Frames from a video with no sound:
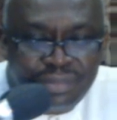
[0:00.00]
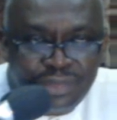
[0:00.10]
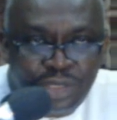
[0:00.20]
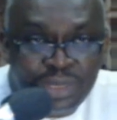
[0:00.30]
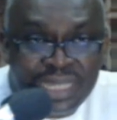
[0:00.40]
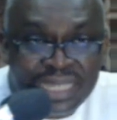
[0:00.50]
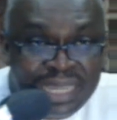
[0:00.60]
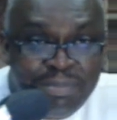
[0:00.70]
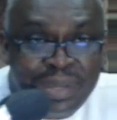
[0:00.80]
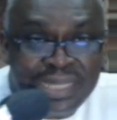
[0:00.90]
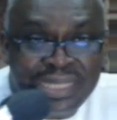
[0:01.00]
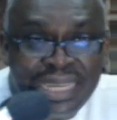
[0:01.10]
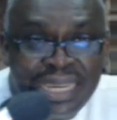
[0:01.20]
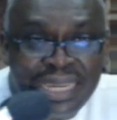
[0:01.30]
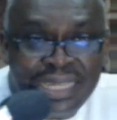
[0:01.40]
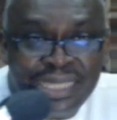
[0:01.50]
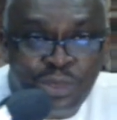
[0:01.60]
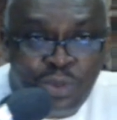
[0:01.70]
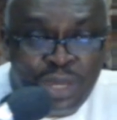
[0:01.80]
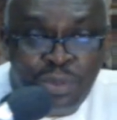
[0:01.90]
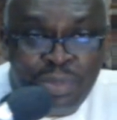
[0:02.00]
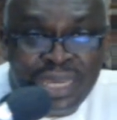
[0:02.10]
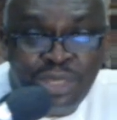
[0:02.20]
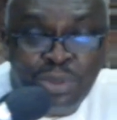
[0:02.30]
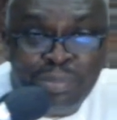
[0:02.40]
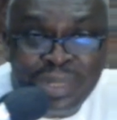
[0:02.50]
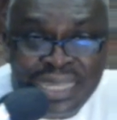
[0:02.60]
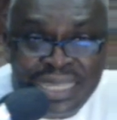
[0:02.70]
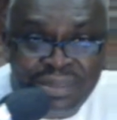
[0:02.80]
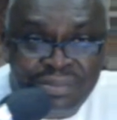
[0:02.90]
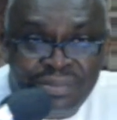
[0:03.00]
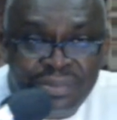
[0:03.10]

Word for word: So the real betrayal is when you begin to believe